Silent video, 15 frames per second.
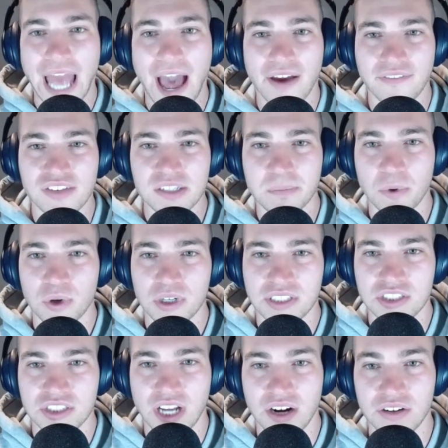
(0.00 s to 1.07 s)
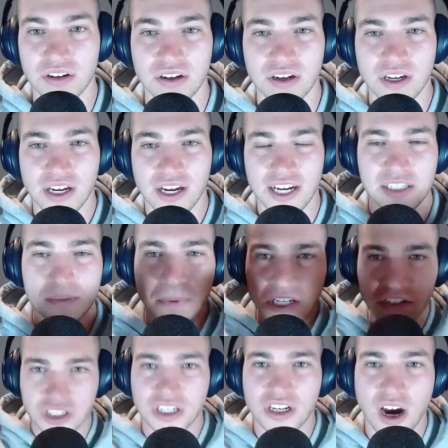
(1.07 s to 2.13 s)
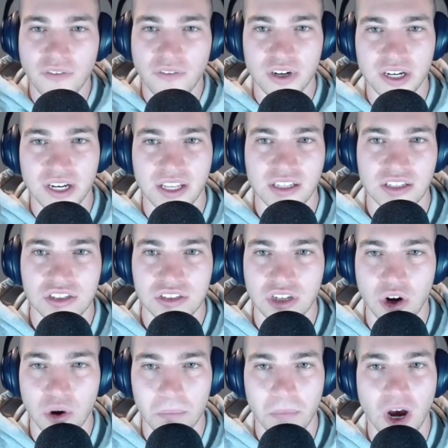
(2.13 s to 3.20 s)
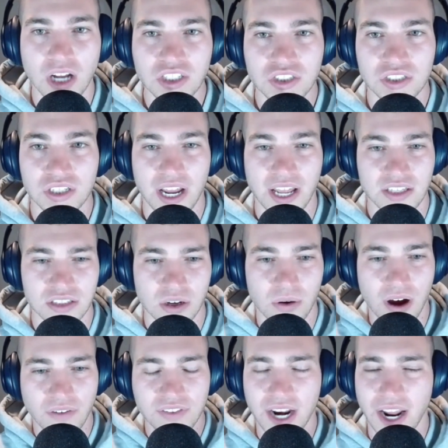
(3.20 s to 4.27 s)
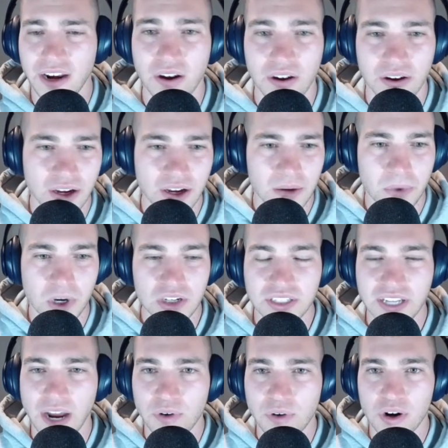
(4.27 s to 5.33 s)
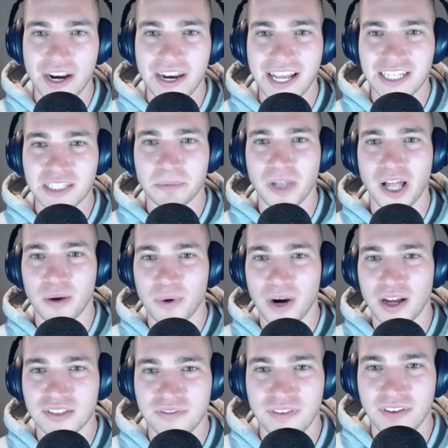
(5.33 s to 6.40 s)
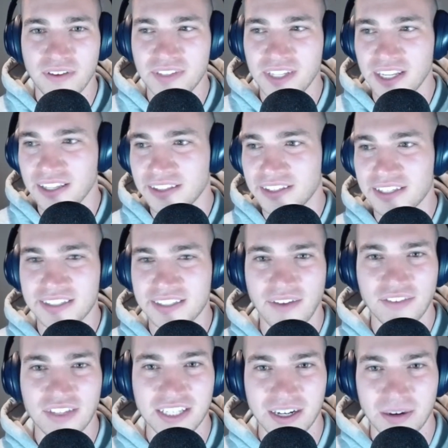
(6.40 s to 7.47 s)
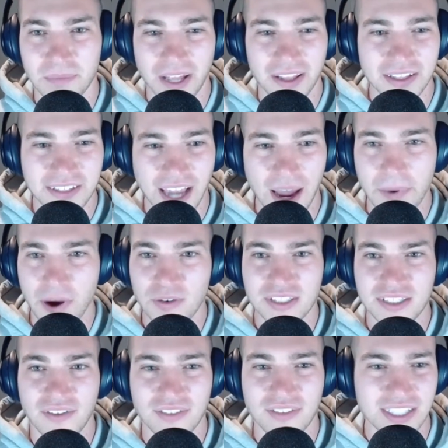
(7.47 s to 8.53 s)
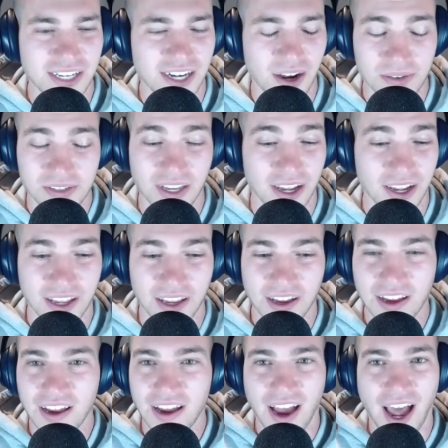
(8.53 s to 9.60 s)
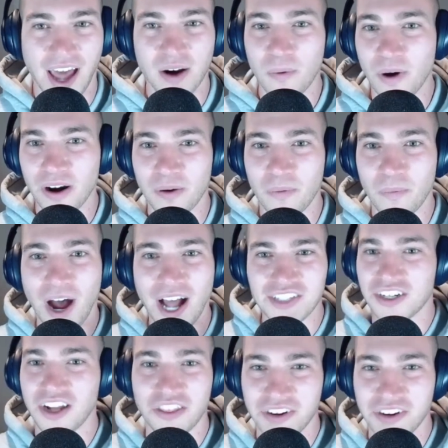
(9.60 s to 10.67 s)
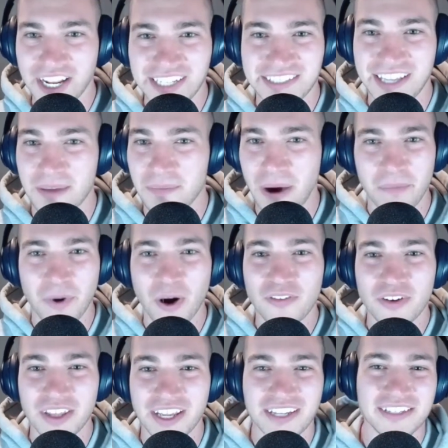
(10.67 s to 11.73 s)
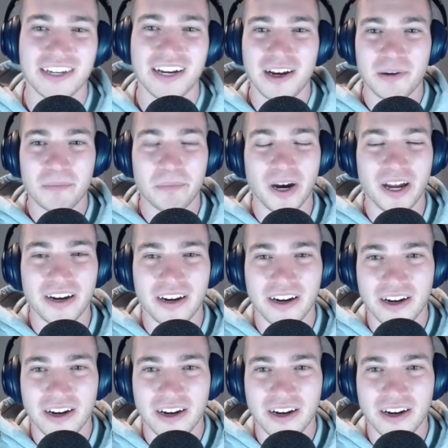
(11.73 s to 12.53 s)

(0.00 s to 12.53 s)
out of sports in general especially covering it so much and so often i know personally i wrote a Knicks blog when i was 15 to 17 and by the time i was 17 i was like i don't want to watch another Knicks game i'm over this but